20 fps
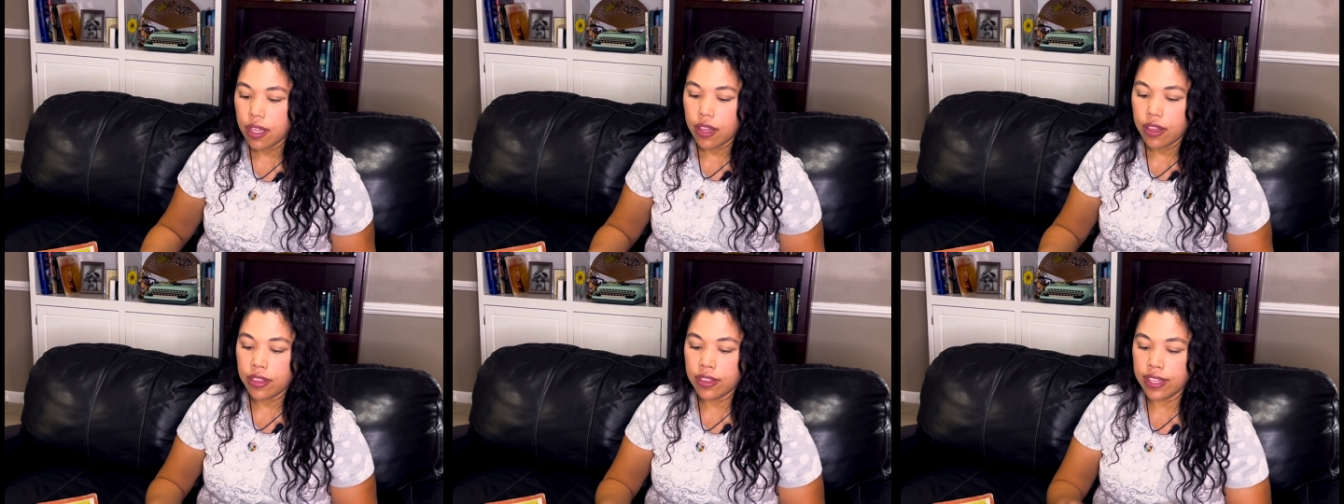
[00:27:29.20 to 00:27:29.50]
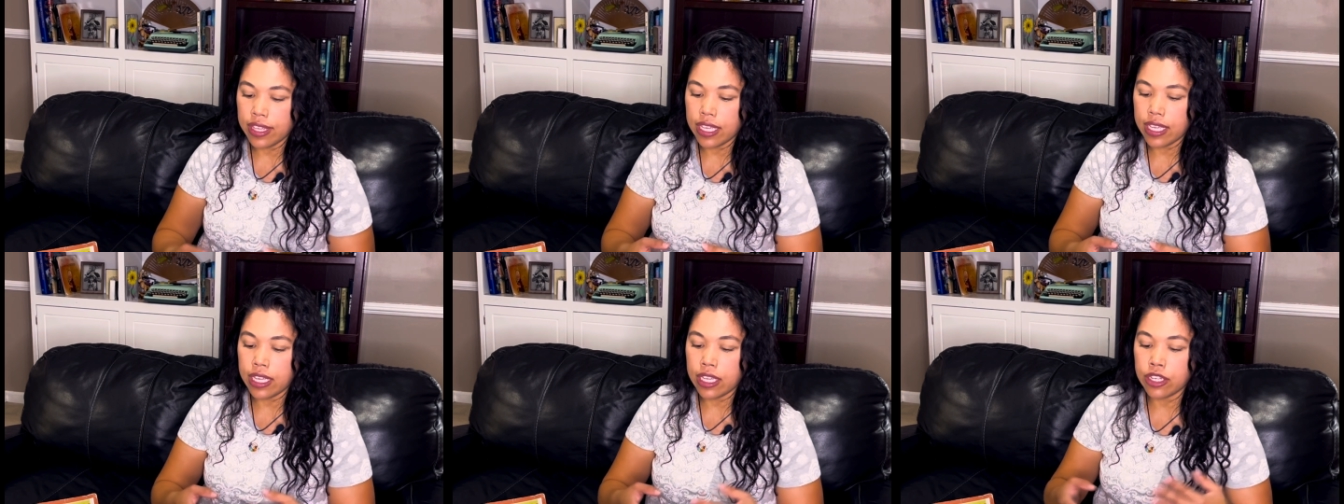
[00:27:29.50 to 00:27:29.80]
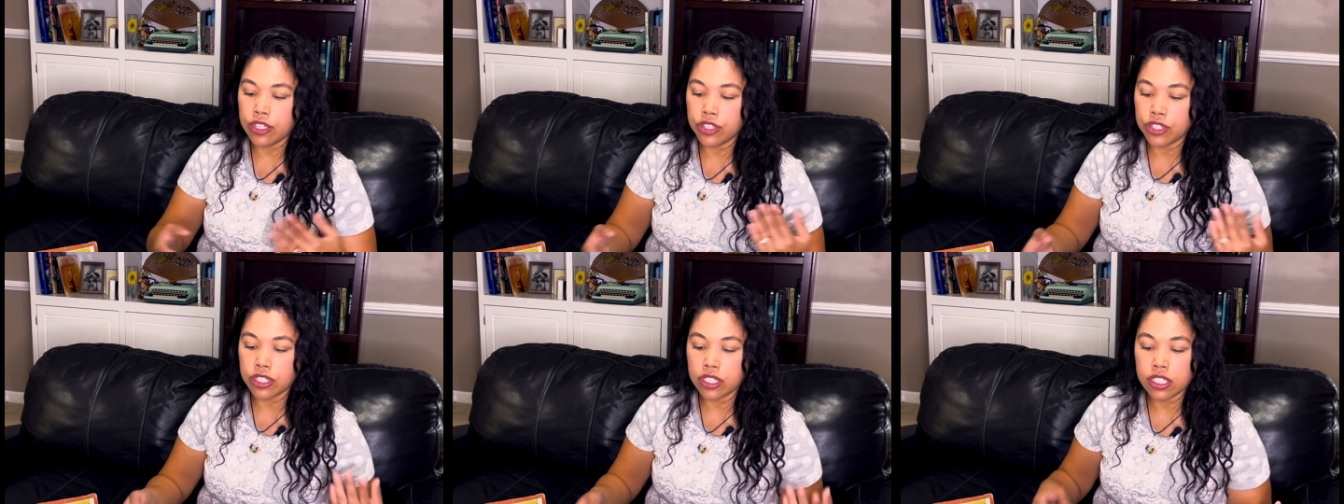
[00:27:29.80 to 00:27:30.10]
the
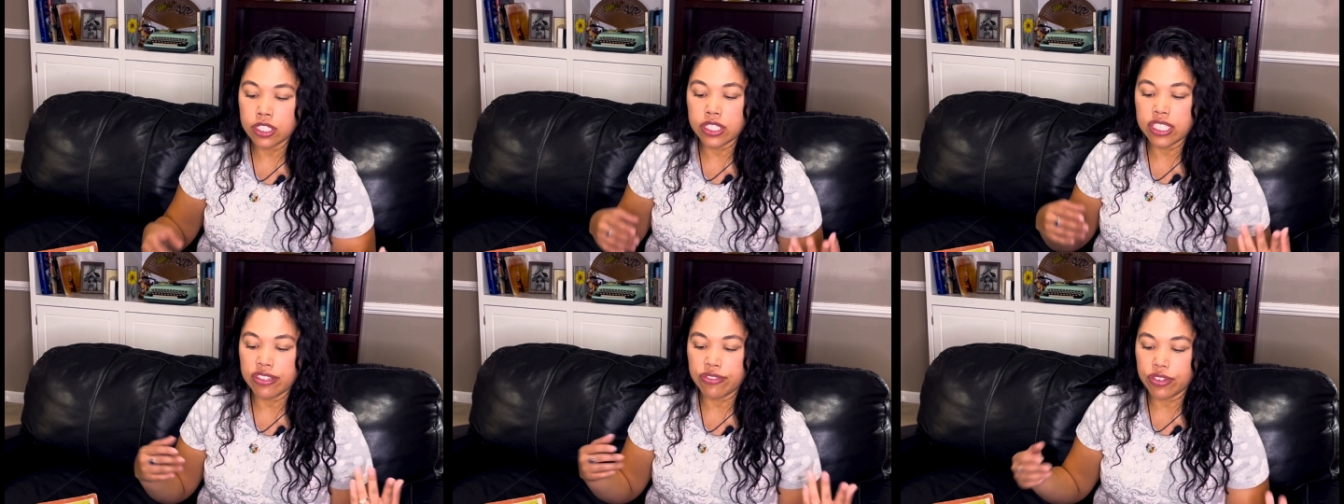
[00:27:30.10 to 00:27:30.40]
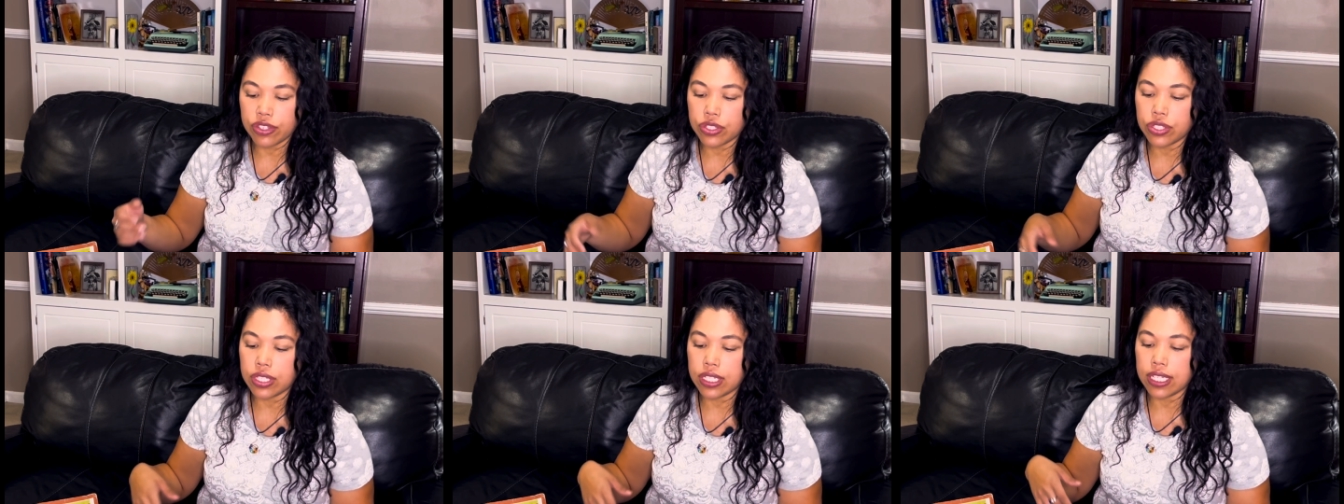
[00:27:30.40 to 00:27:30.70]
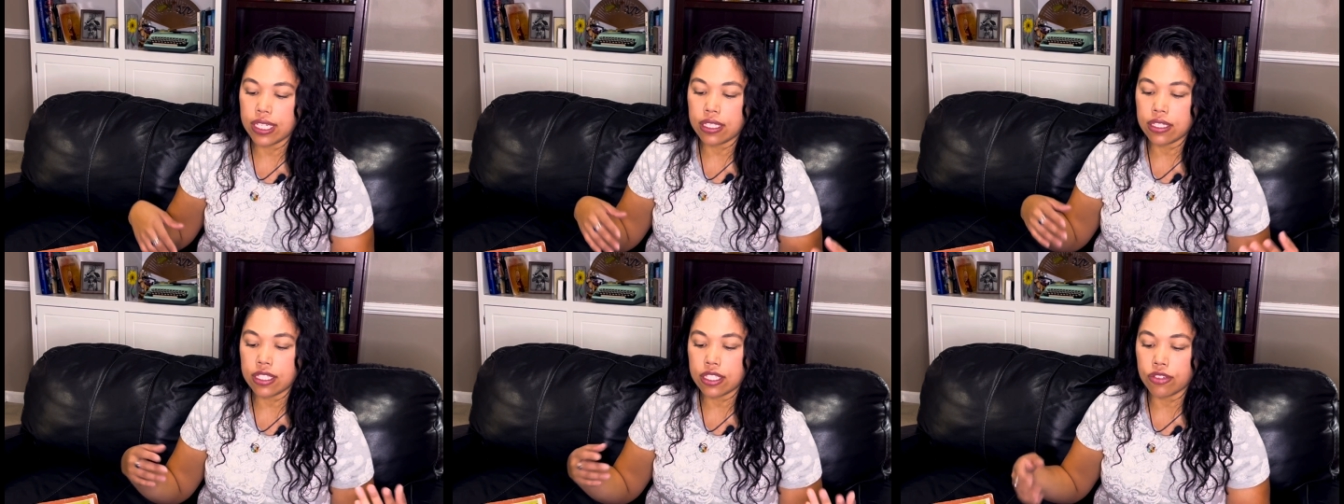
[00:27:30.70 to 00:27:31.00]

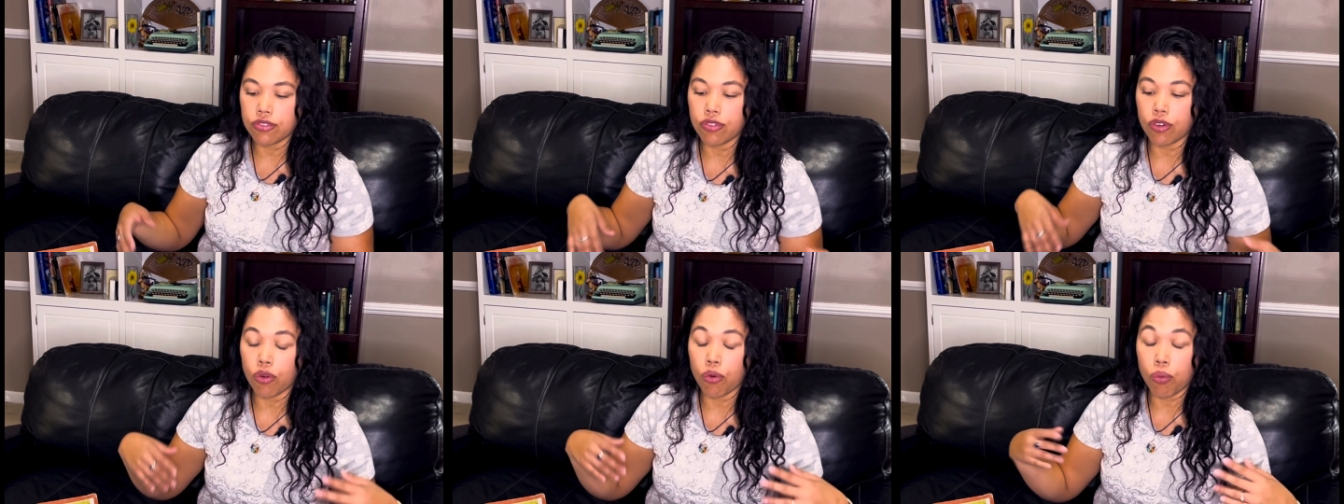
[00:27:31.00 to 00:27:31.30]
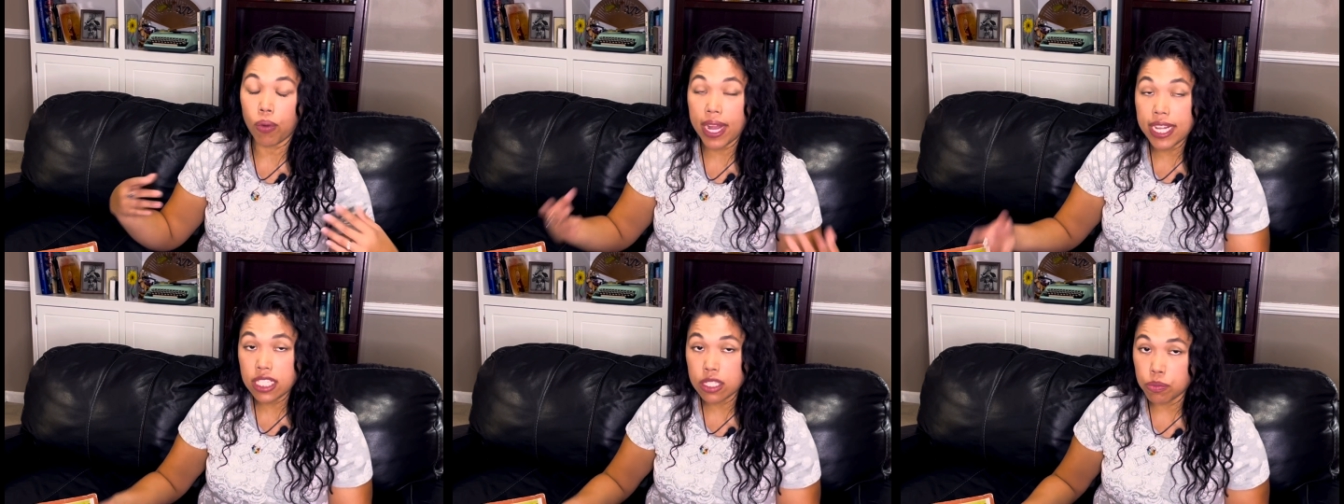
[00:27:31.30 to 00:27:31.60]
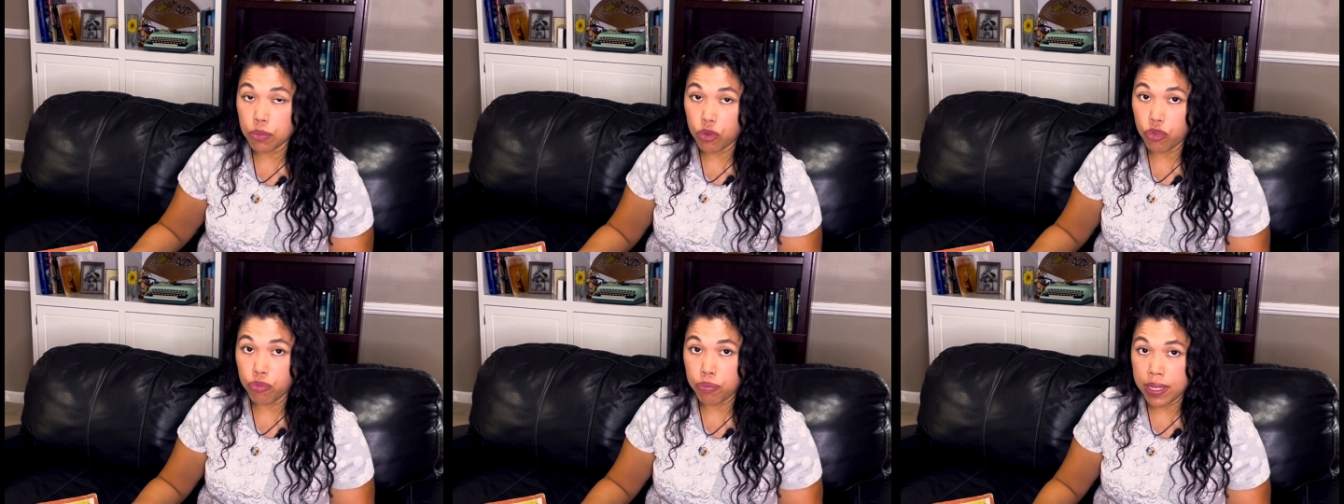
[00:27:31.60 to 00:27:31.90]
neurodiversity civil rights
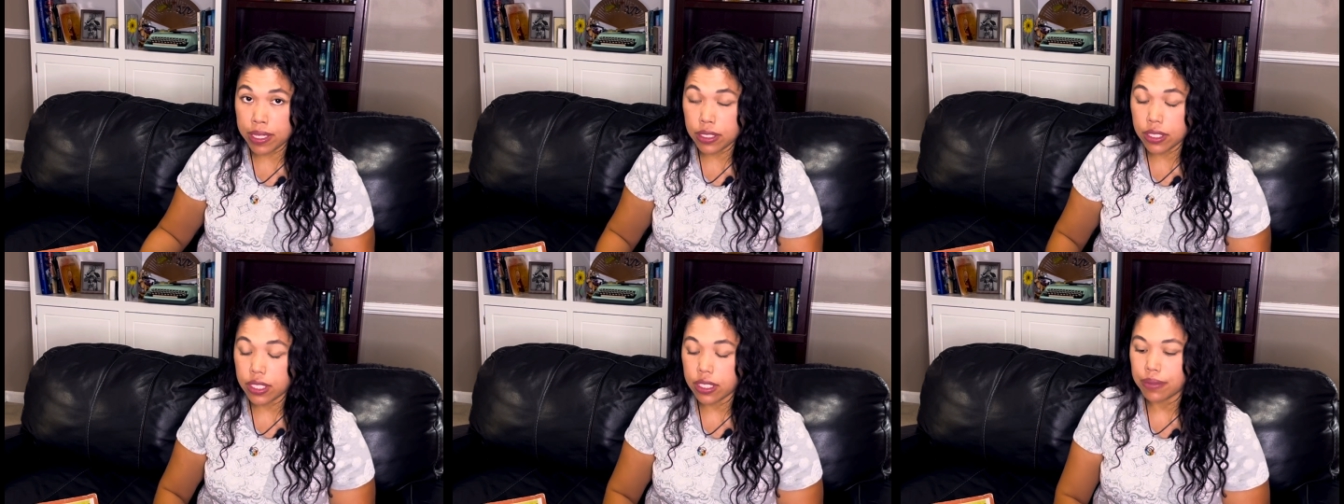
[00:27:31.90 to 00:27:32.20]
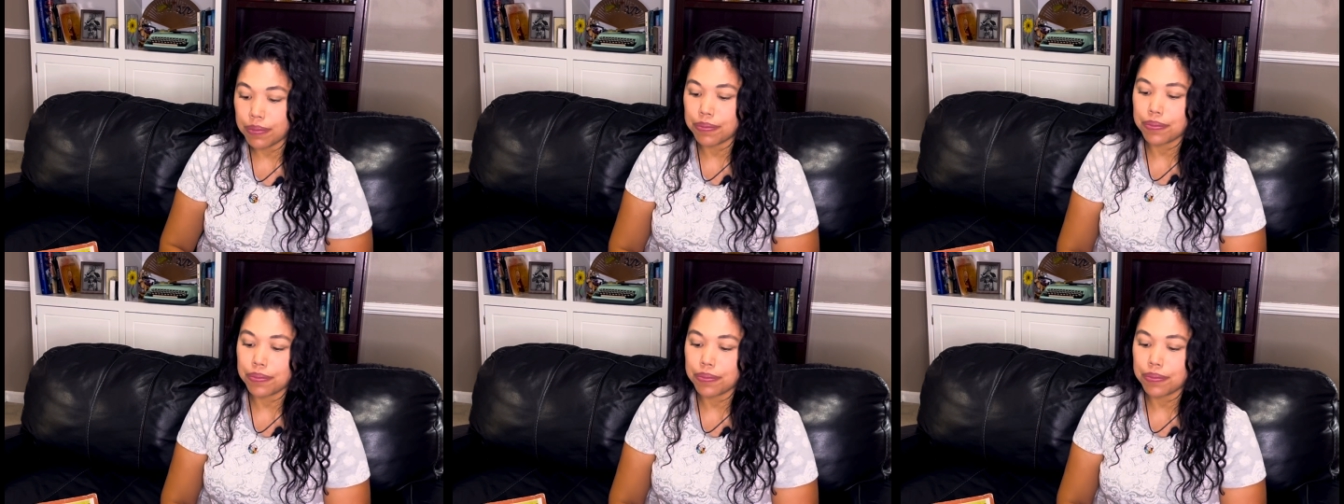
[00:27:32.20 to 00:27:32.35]
movement.